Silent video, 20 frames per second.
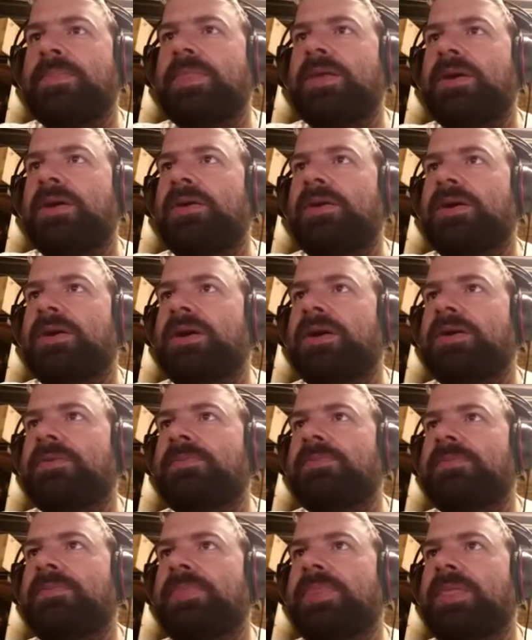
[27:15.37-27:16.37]
Okay?
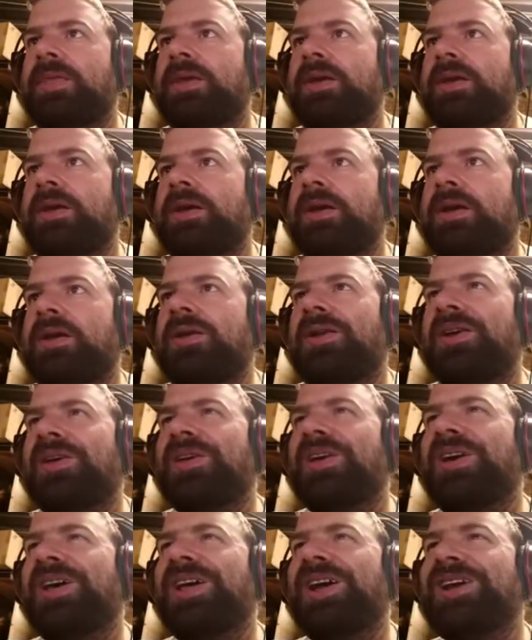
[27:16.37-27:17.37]
You're like,
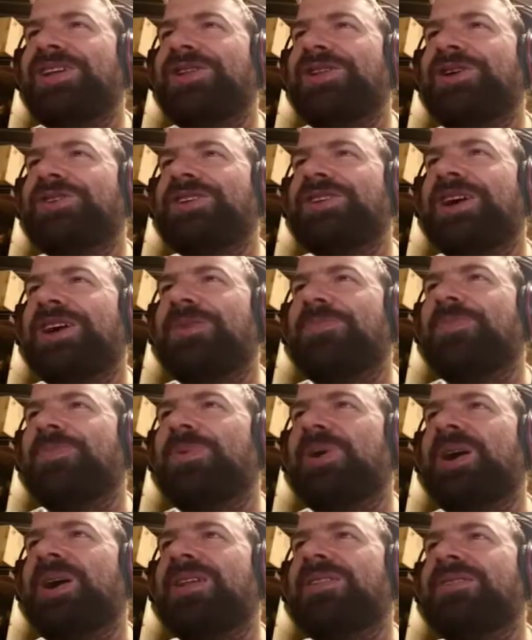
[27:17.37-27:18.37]
yeah, it looks like a
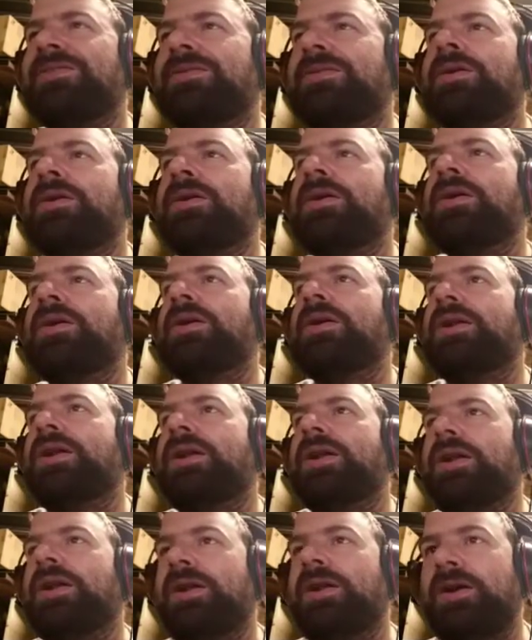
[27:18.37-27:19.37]
butt.
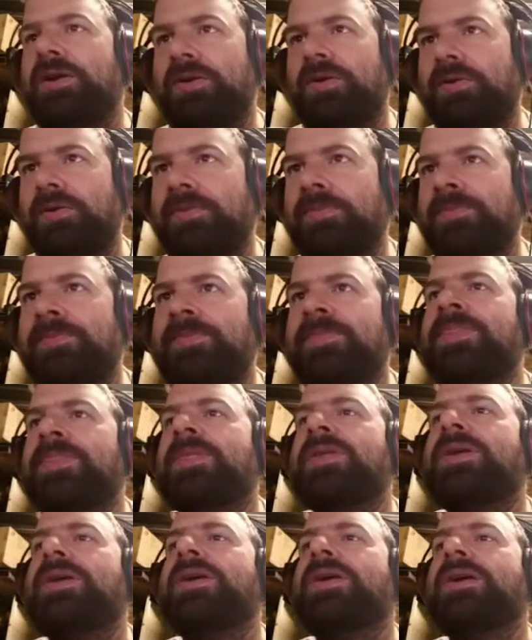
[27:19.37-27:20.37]
No.
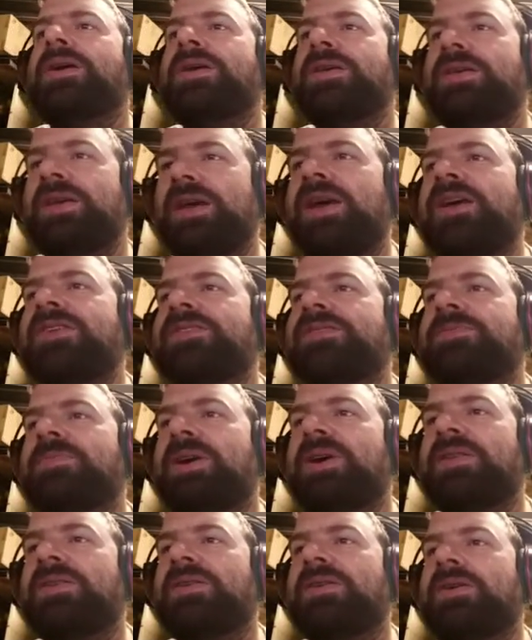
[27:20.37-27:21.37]
Yes,
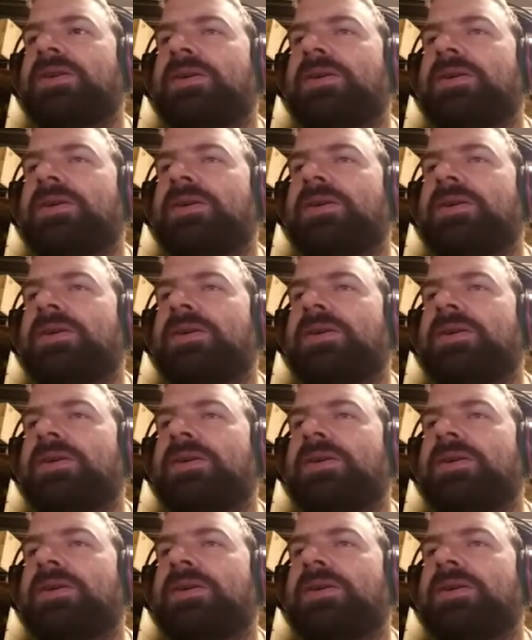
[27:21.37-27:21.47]
but no.